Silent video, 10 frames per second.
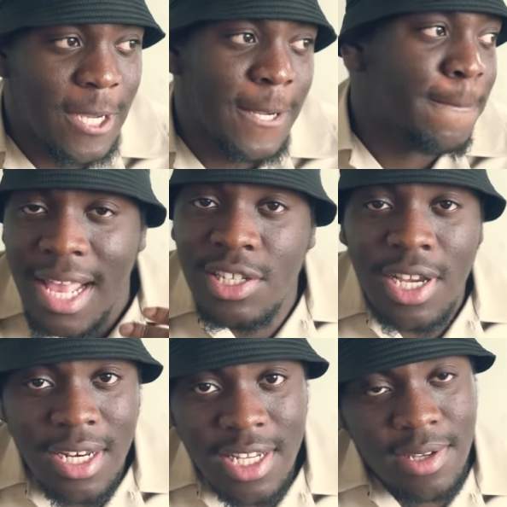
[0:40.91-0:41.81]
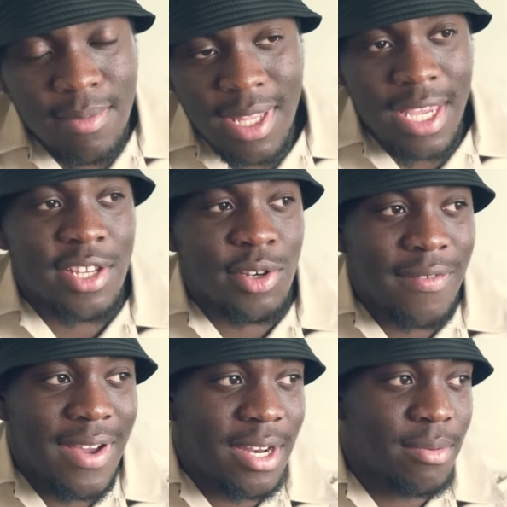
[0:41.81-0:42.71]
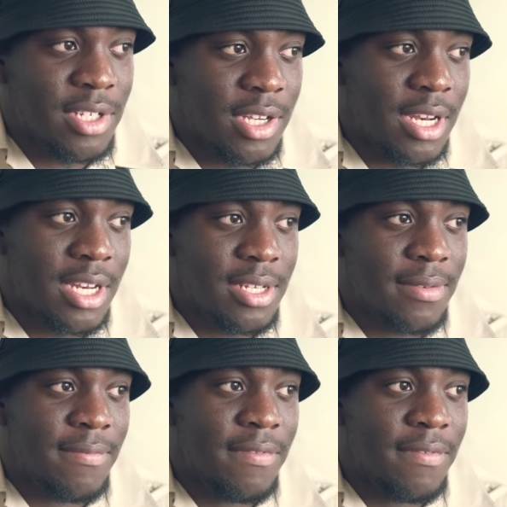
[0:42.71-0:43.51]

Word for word: So in journalism, the issue I've had with journalism